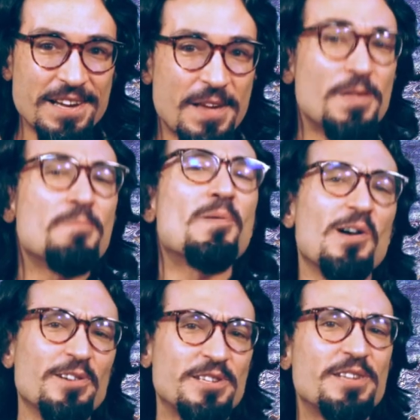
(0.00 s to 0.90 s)
the
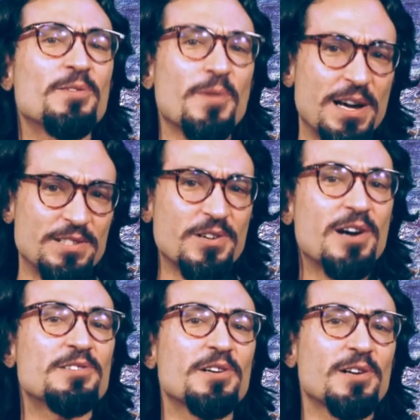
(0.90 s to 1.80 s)
bars and the
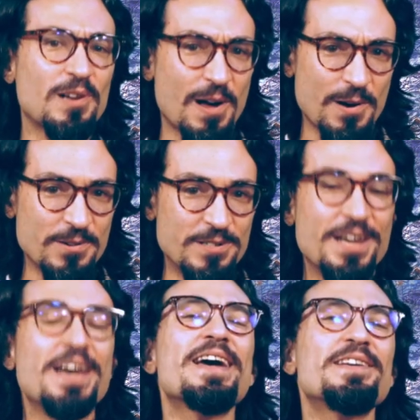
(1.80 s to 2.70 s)
restaurants are closed.
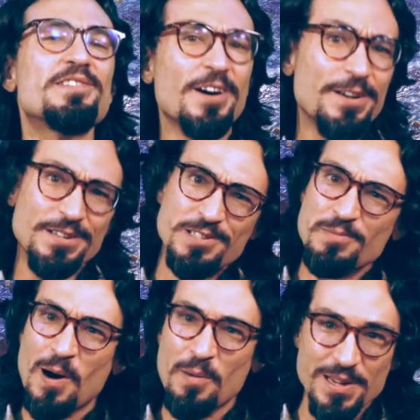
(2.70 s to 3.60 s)
It's hurting
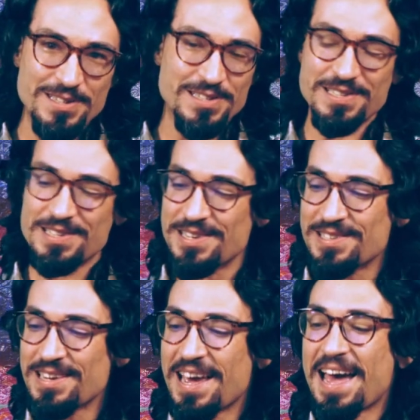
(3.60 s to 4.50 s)
small
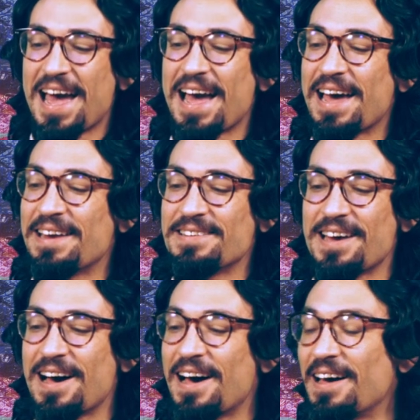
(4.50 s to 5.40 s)
businesses, and
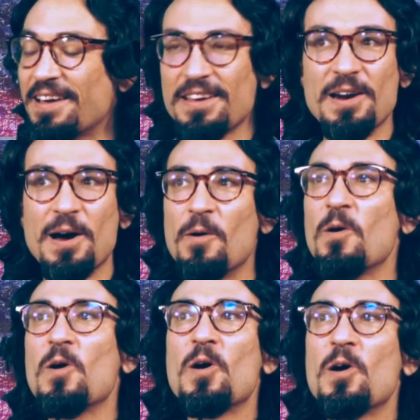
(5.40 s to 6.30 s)

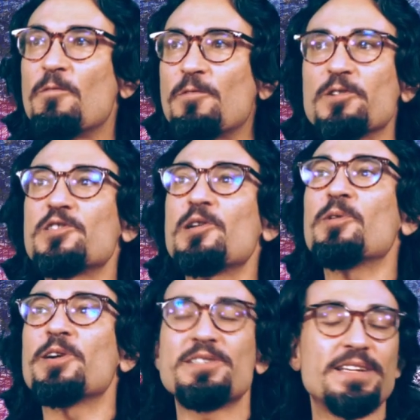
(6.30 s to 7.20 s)
for some
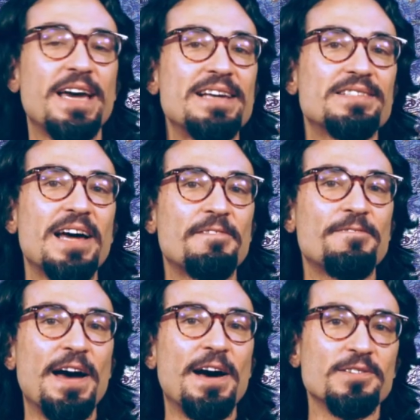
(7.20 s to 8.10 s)
reason, guys like
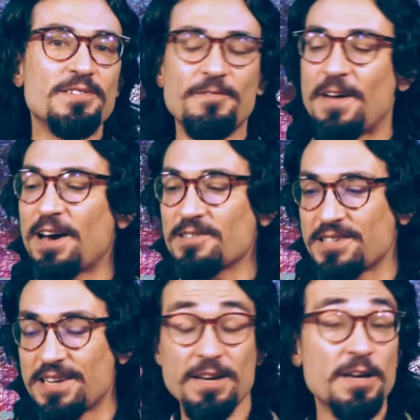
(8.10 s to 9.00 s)

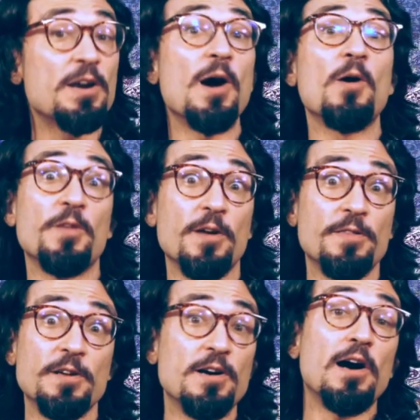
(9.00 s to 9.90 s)
Fauci,
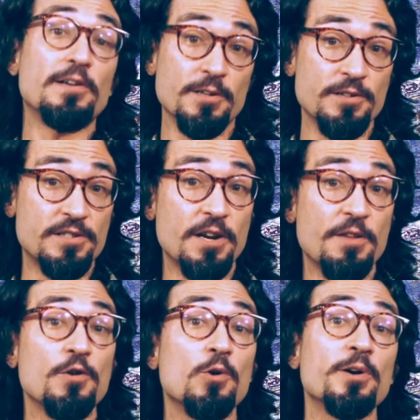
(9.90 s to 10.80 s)
the doctors and
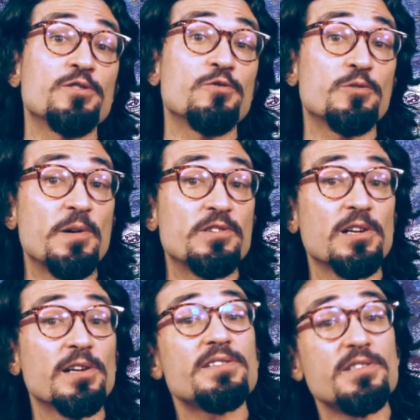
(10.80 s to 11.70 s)
authorities we're supposed to
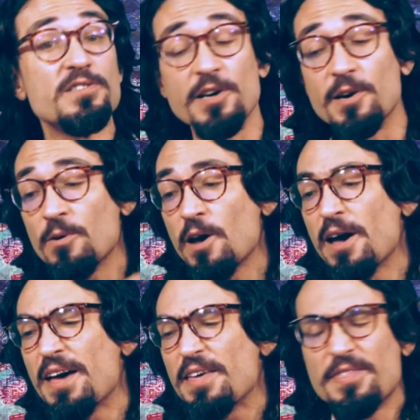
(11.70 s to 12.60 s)
listen to,
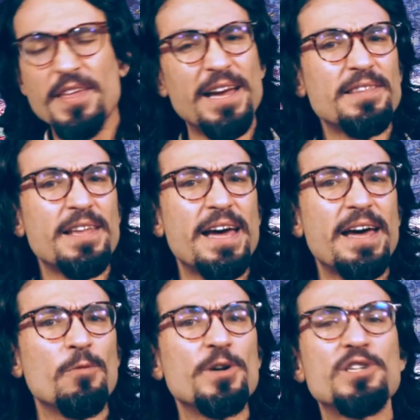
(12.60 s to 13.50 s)
think
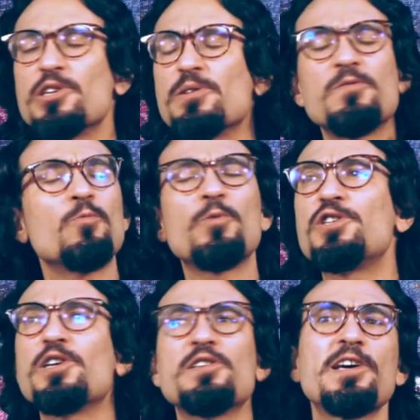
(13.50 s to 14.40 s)
that we
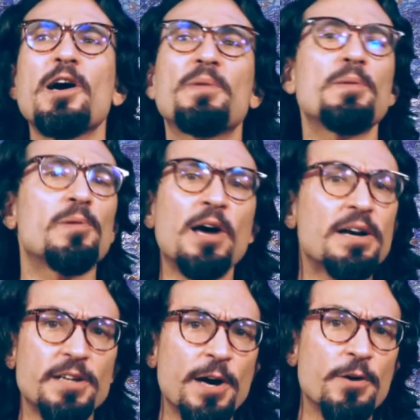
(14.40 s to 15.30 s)
shouldn't tell people not
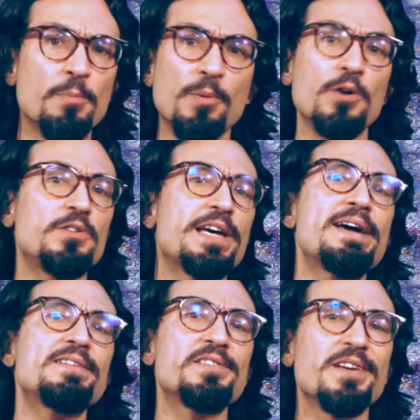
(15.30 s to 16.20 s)
to go to
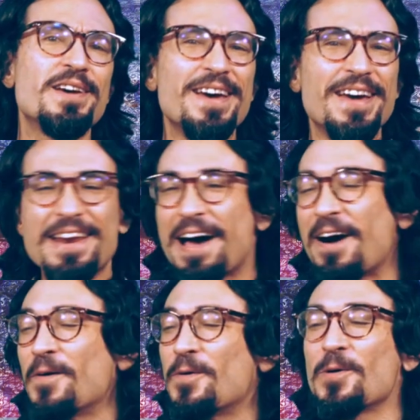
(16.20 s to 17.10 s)
protests.
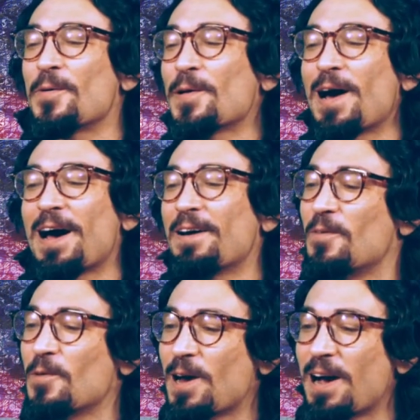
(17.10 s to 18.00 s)
Now, we're
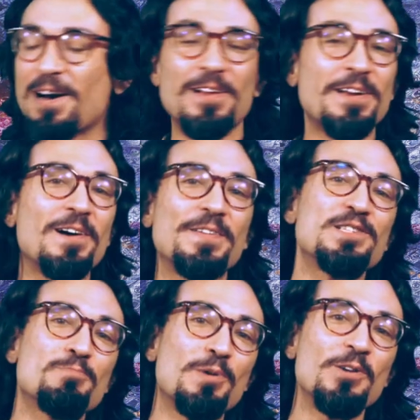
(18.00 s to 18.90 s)
not calling all
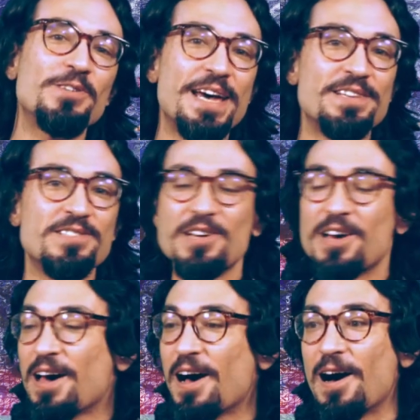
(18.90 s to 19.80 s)
these protests
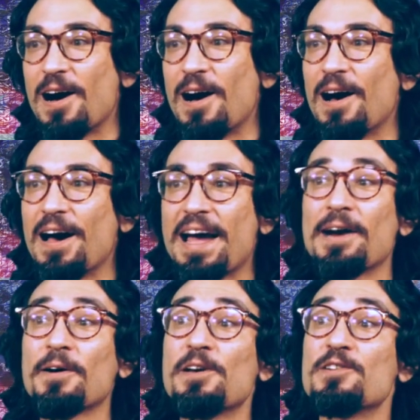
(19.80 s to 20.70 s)
areas